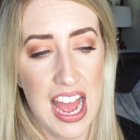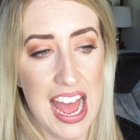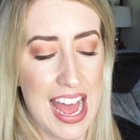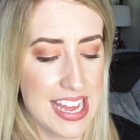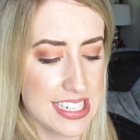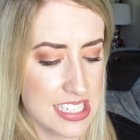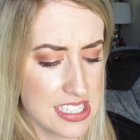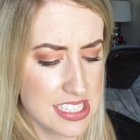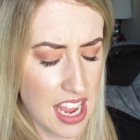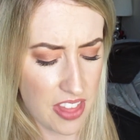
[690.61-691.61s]

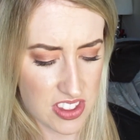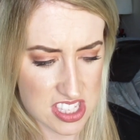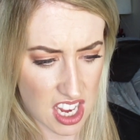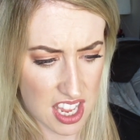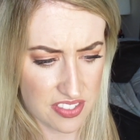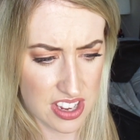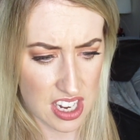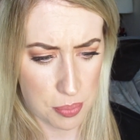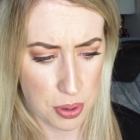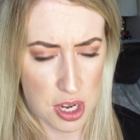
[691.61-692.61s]
and yeah that's kind of it
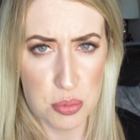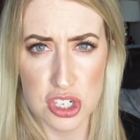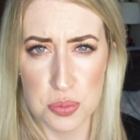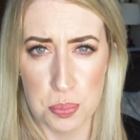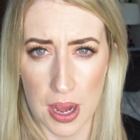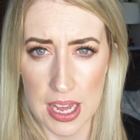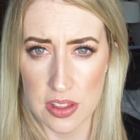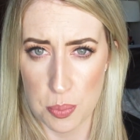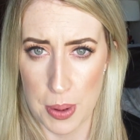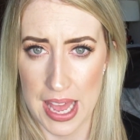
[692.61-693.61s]
I pretty much
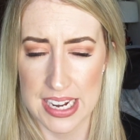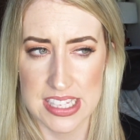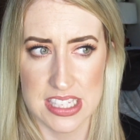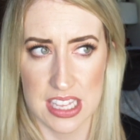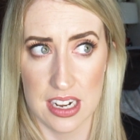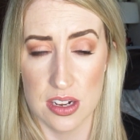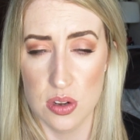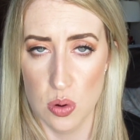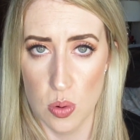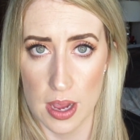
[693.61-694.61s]
buy the palettes that I
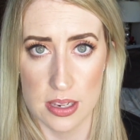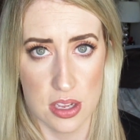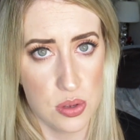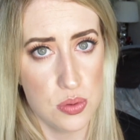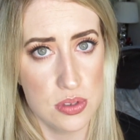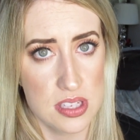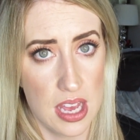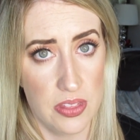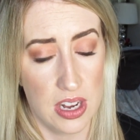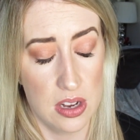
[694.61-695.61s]
know I'll use
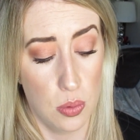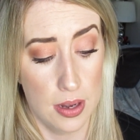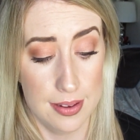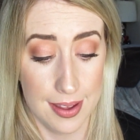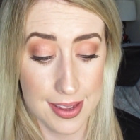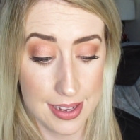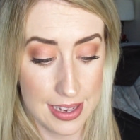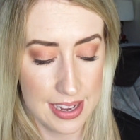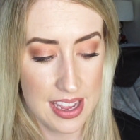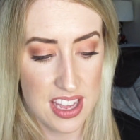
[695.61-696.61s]
and that I know I'll
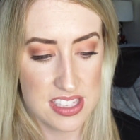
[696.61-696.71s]
like